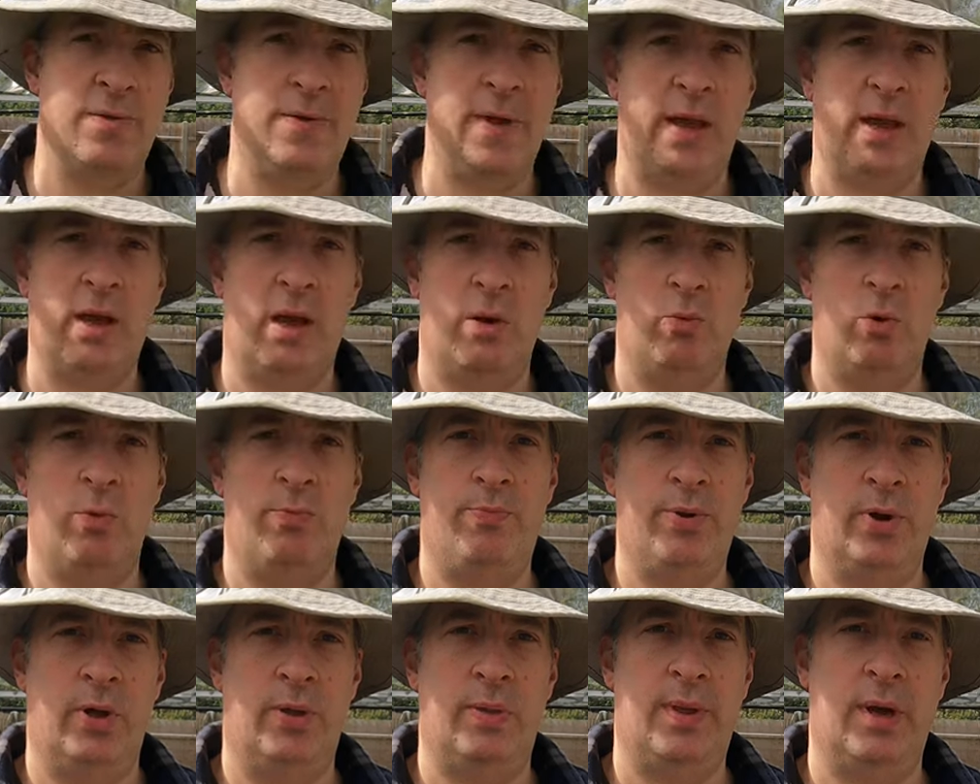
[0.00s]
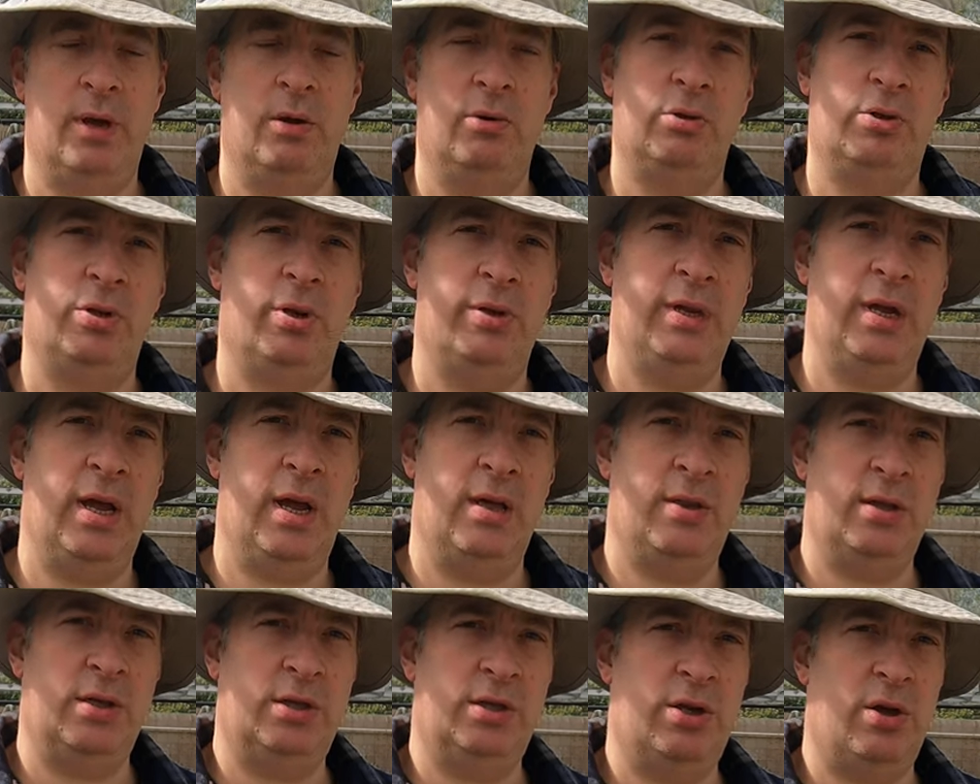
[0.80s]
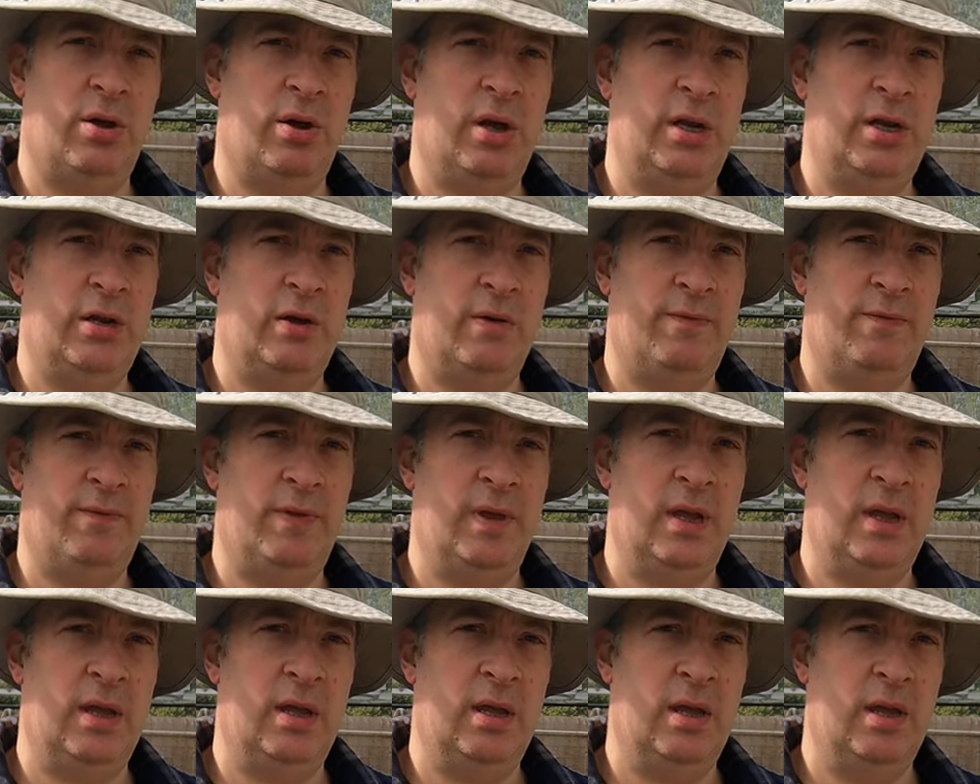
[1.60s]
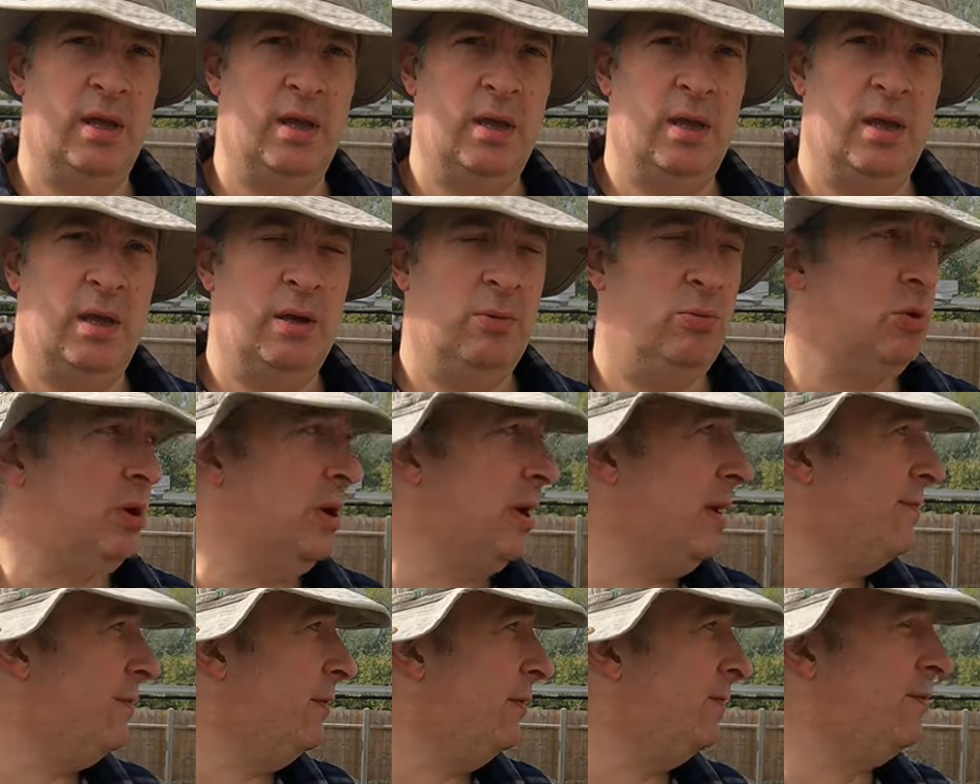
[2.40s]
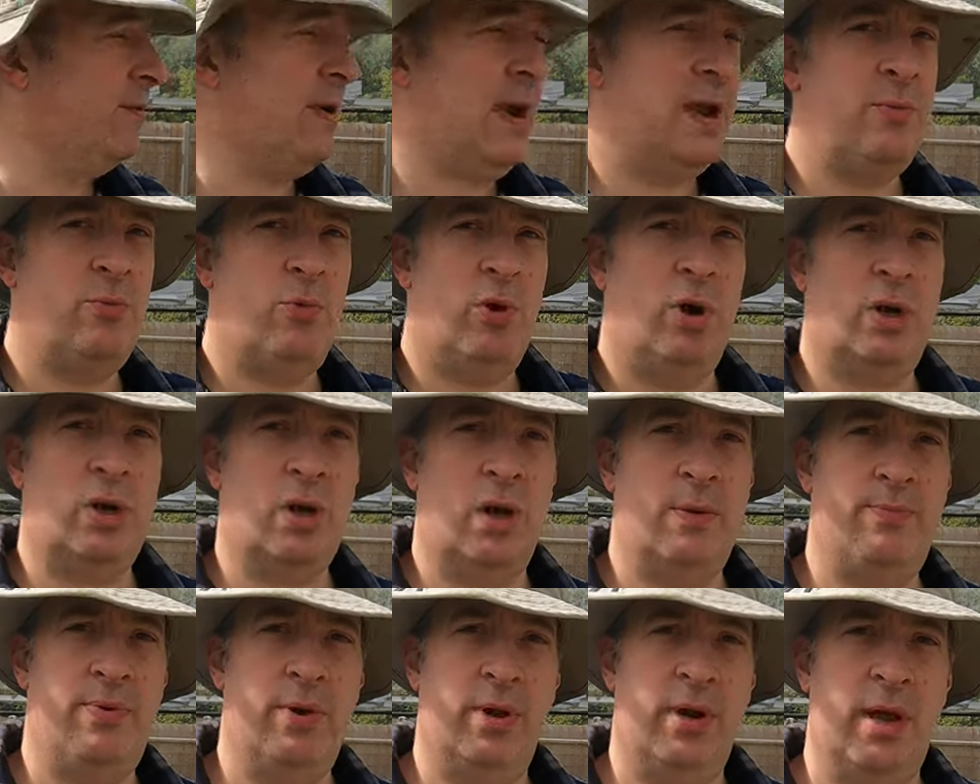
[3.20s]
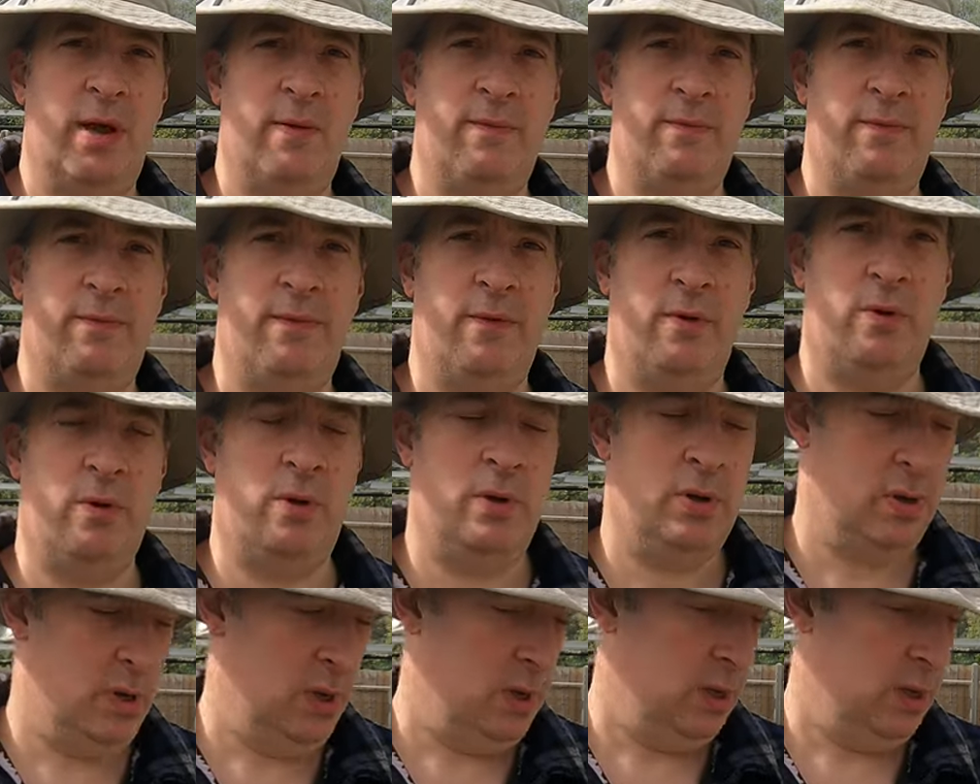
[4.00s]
think I will put those on the other side of the whatever framework I put up for